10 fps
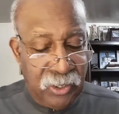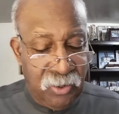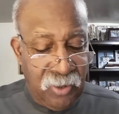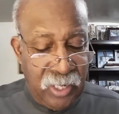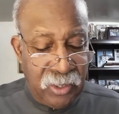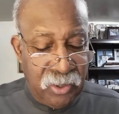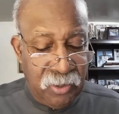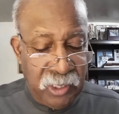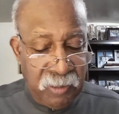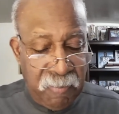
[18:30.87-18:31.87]
So I
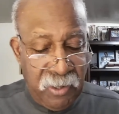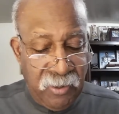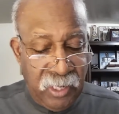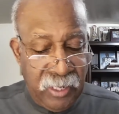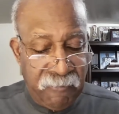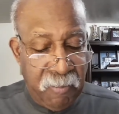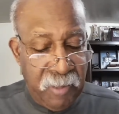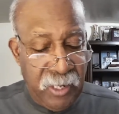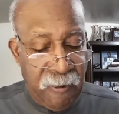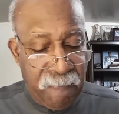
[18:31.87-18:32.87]
so the Spirit
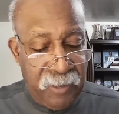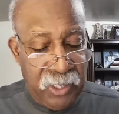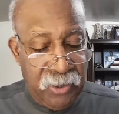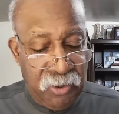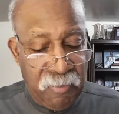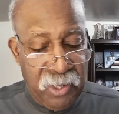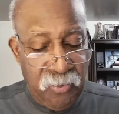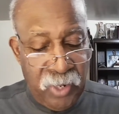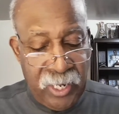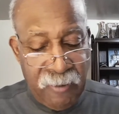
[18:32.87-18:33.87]
lifted me up and took me
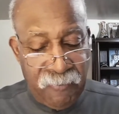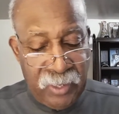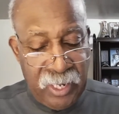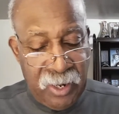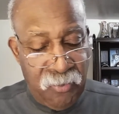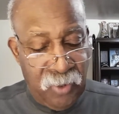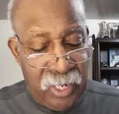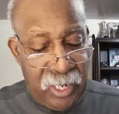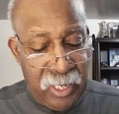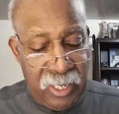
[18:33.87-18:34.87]
away, and I
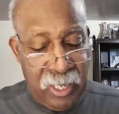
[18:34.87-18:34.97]
went